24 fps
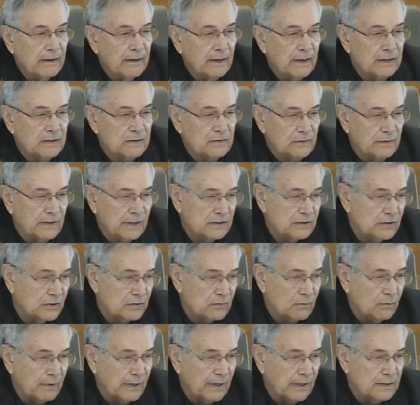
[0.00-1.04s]
And so that's
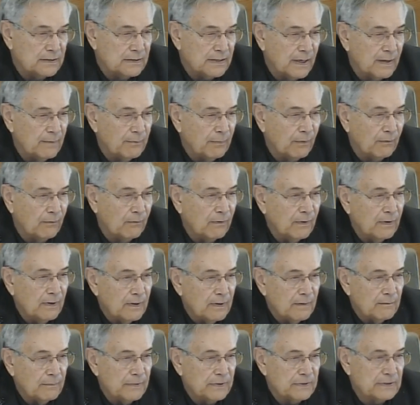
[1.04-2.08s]
just one example
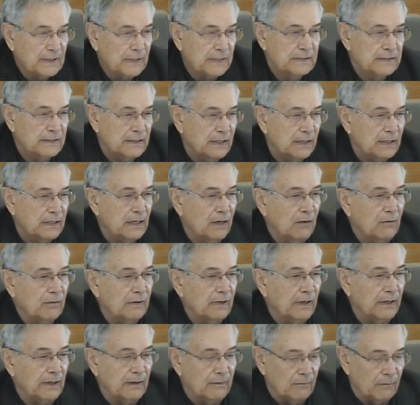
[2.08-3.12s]
besides the accounting.